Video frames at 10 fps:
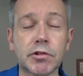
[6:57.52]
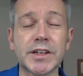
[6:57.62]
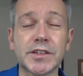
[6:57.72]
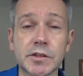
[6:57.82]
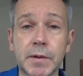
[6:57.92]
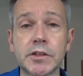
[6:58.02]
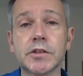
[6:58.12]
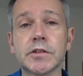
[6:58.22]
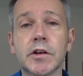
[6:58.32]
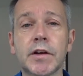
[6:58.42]

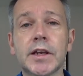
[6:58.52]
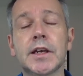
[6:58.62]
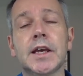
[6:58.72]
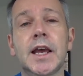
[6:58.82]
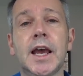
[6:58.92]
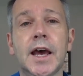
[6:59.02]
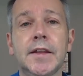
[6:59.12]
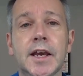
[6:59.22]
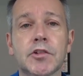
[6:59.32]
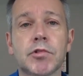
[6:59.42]
suspension, sorry, and
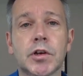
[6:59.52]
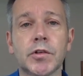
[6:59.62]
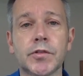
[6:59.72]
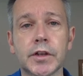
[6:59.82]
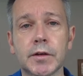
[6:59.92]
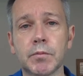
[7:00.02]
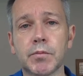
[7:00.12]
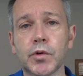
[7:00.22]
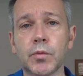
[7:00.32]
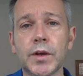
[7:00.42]
the extra costs that it
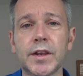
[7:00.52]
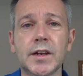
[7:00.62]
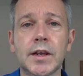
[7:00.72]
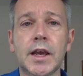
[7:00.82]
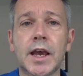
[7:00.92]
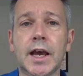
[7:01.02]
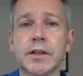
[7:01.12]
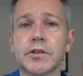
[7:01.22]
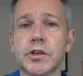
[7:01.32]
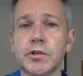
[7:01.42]
brought with it.
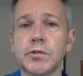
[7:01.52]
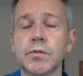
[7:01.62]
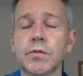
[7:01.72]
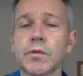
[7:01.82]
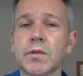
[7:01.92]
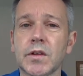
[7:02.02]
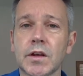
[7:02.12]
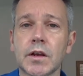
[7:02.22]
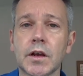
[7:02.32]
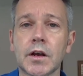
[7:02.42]
And two,
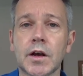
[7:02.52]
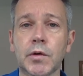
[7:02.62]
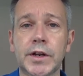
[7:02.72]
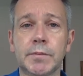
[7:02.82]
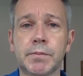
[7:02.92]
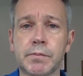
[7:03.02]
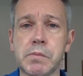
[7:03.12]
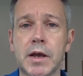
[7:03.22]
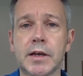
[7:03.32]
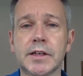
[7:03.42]
I wanted
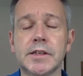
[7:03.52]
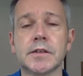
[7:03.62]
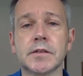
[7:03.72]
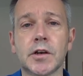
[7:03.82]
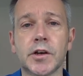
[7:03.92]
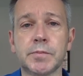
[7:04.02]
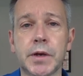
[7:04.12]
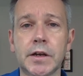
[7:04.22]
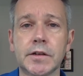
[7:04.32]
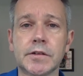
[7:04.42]
a decent sized
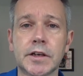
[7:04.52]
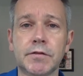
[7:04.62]
pillion seat